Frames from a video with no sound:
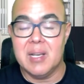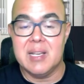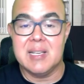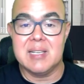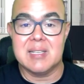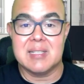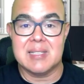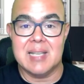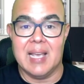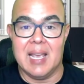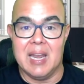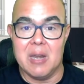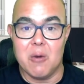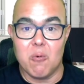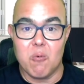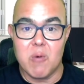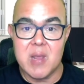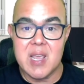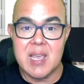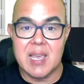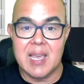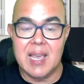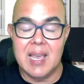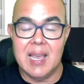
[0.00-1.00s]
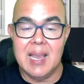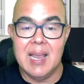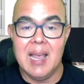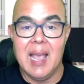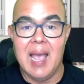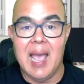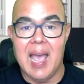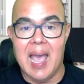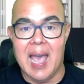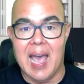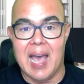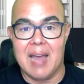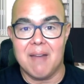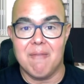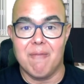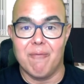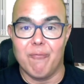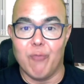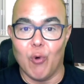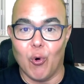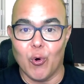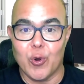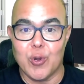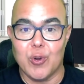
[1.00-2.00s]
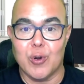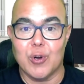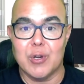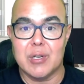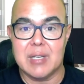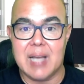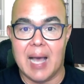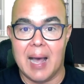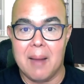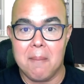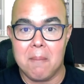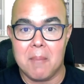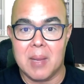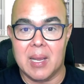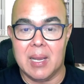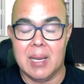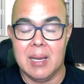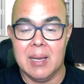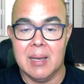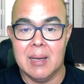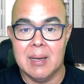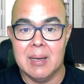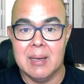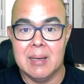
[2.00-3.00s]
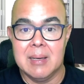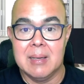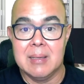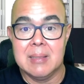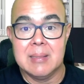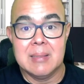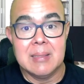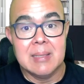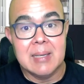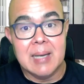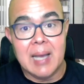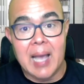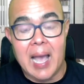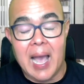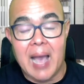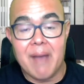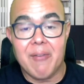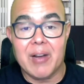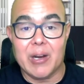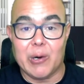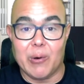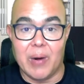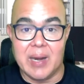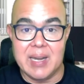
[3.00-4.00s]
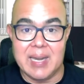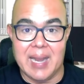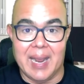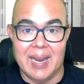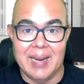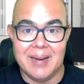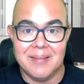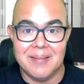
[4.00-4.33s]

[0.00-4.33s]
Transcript: it's enrique@voyr.me. Have a great day.